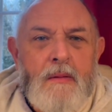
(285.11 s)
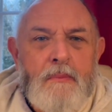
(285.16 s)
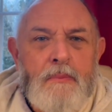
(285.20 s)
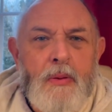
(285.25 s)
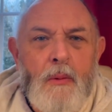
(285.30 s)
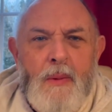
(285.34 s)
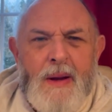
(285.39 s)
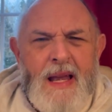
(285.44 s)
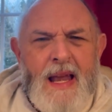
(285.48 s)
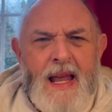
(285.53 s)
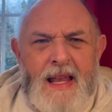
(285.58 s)

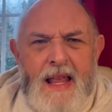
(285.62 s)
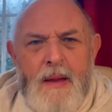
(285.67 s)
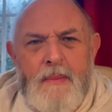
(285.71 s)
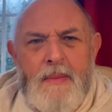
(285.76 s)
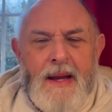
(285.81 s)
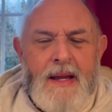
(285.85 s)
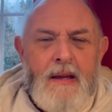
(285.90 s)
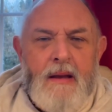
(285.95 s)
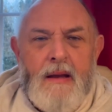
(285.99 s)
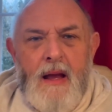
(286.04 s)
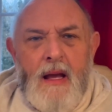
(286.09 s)
But we let them
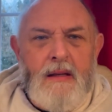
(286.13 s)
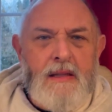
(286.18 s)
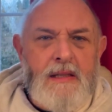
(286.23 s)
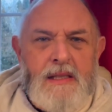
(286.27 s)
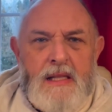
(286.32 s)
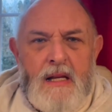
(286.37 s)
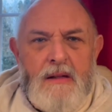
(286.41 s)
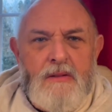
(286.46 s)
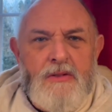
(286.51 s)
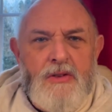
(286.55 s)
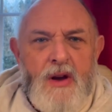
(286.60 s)
in, you know,
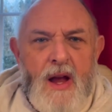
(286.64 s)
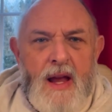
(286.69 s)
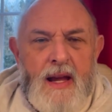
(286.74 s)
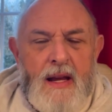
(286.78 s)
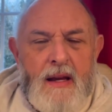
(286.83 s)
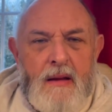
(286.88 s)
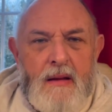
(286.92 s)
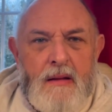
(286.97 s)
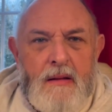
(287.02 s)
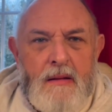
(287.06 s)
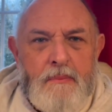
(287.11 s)
they're
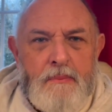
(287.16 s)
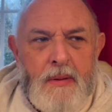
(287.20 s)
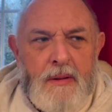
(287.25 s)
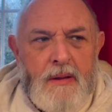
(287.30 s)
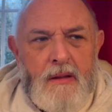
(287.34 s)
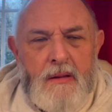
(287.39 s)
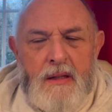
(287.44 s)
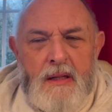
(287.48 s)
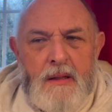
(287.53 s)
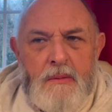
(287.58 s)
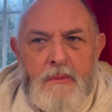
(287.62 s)
great. But
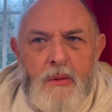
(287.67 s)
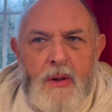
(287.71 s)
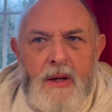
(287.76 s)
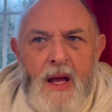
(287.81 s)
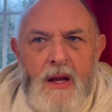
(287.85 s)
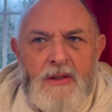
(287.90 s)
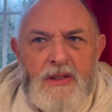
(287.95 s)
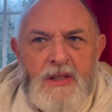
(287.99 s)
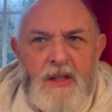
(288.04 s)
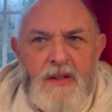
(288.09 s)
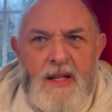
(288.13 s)
look at what
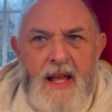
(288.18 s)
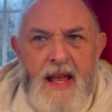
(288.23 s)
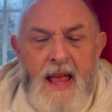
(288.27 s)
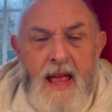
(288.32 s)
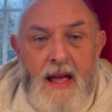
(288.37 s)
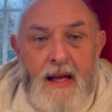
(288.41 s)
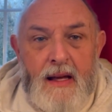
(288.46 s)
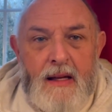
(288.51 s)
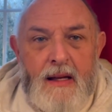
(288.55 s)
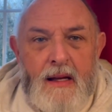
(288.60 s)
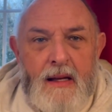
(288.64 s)
goes on
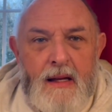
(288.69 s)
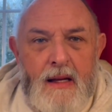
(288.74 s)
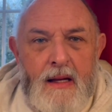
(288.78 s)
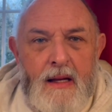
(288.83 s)
there.